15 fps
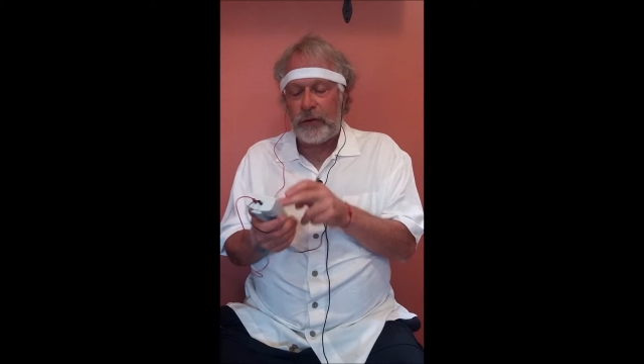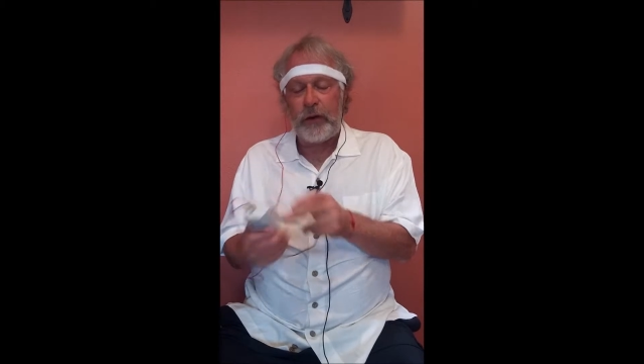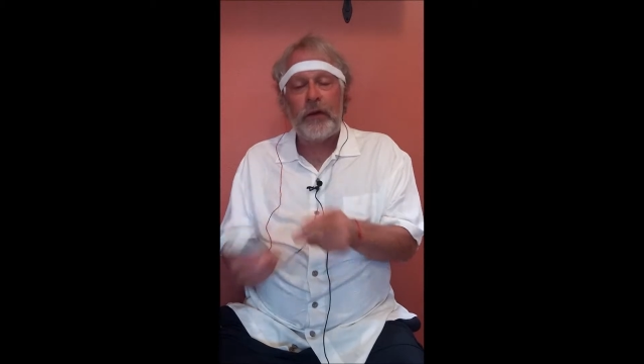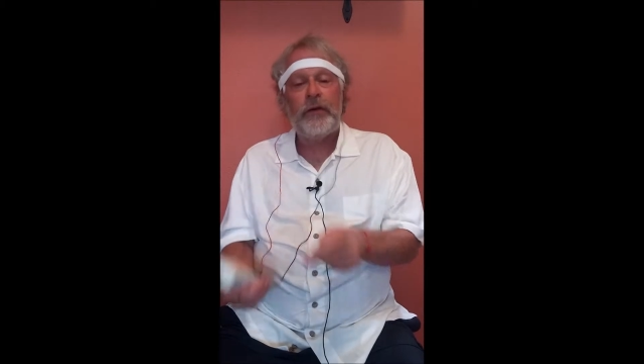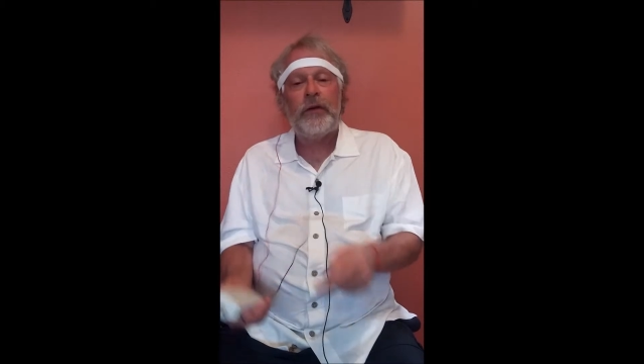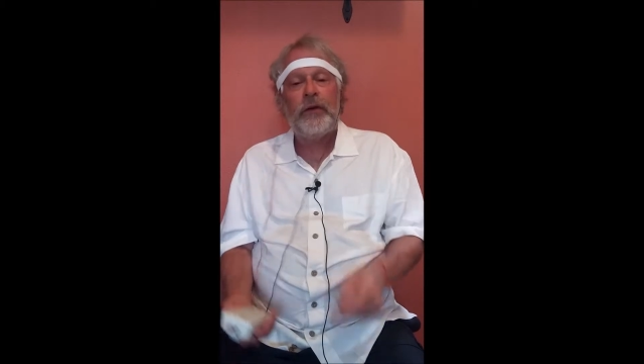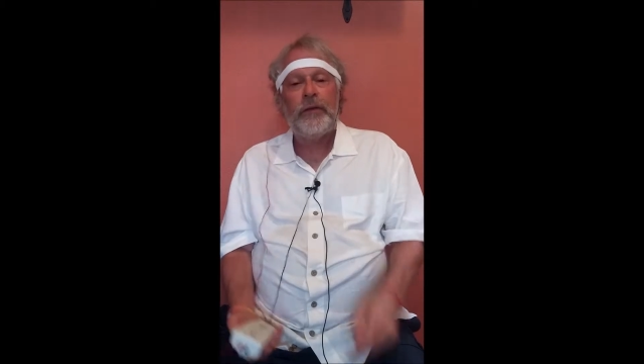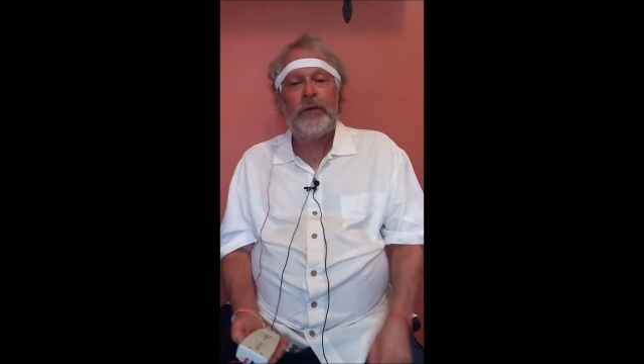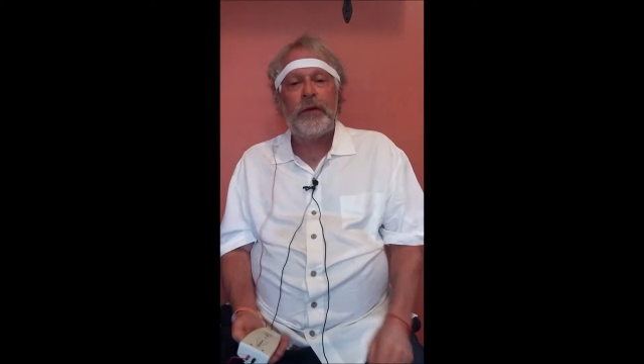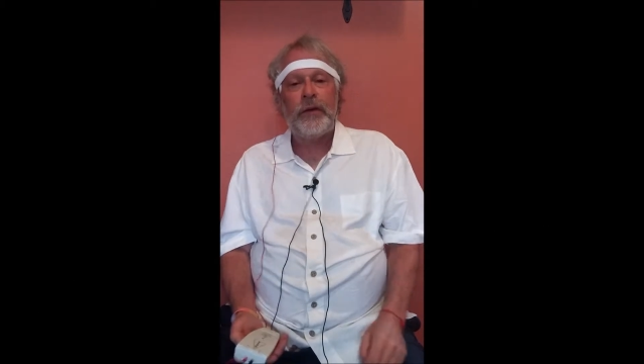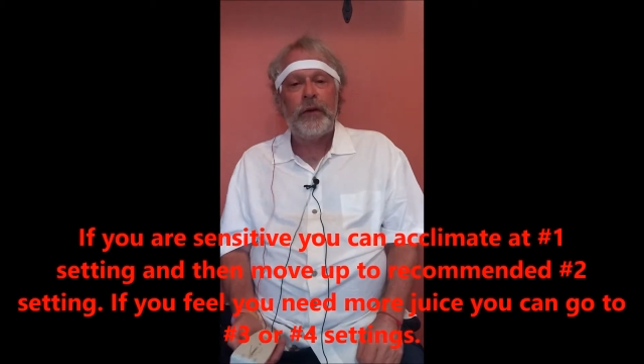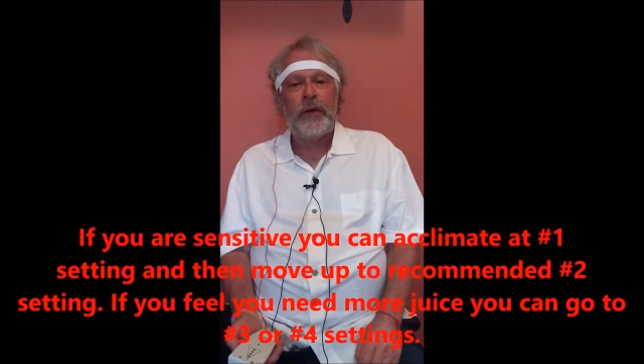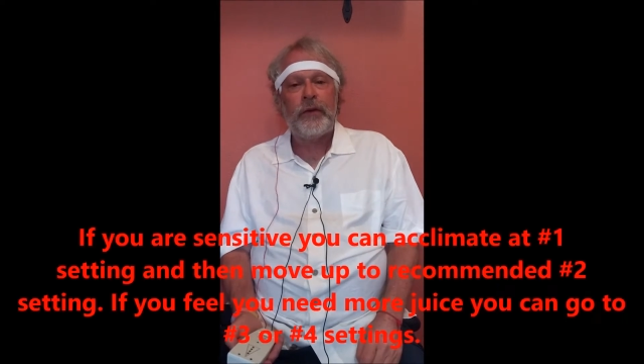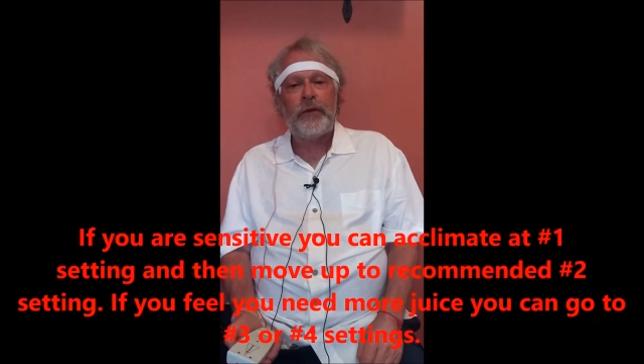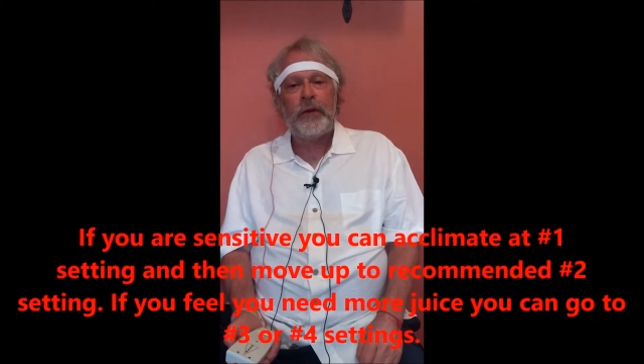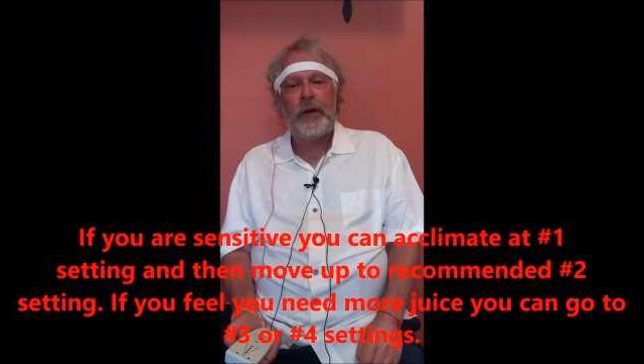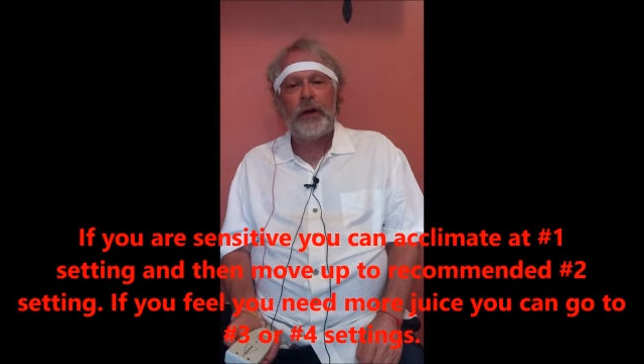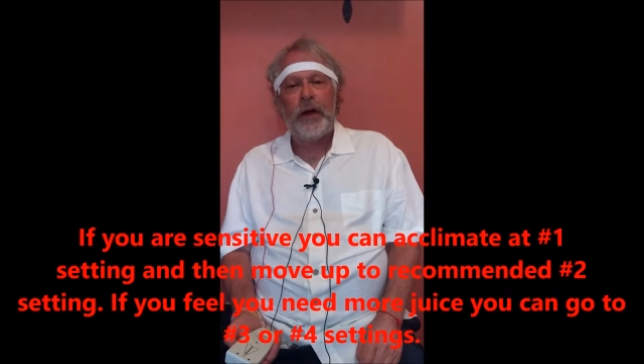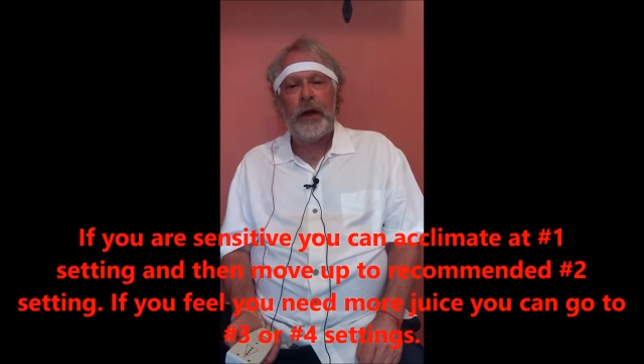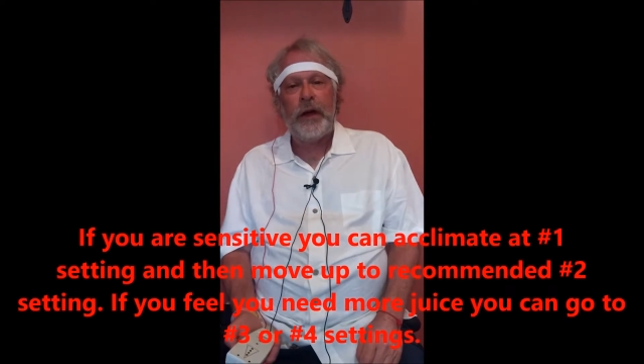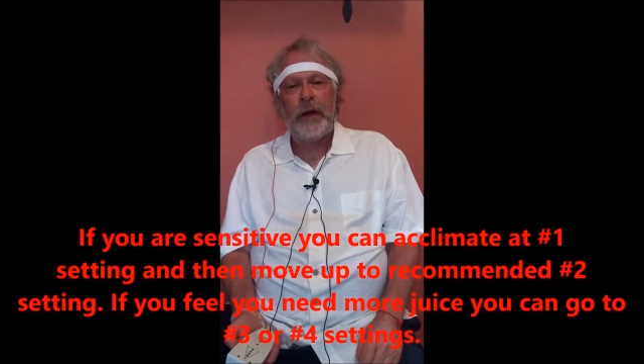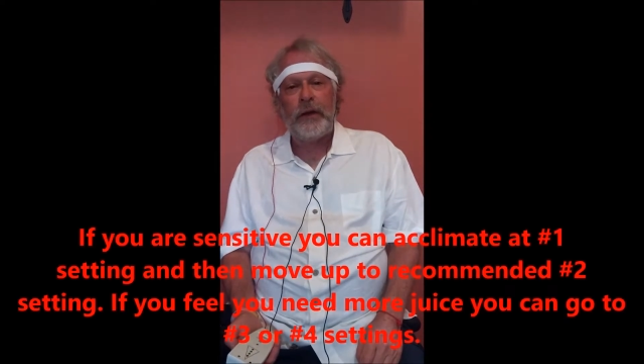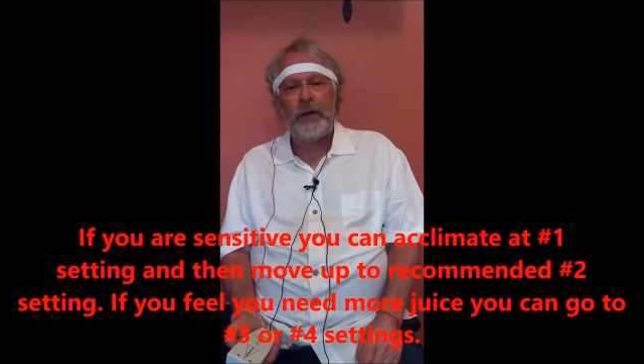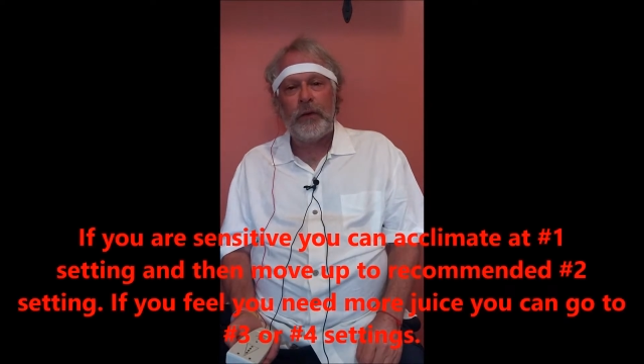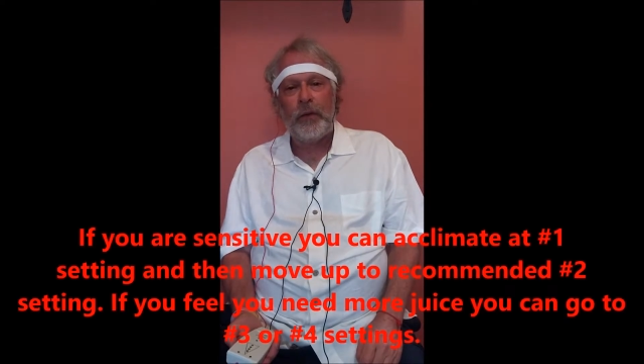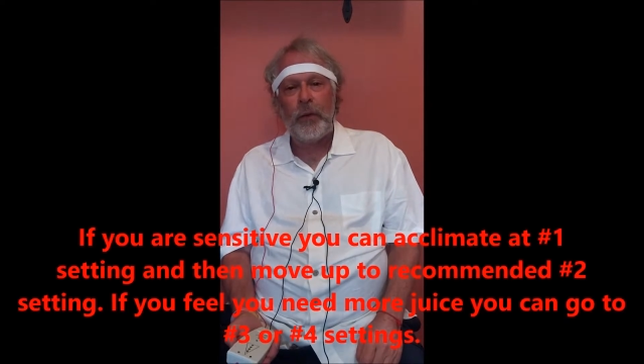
of sensitive to this and I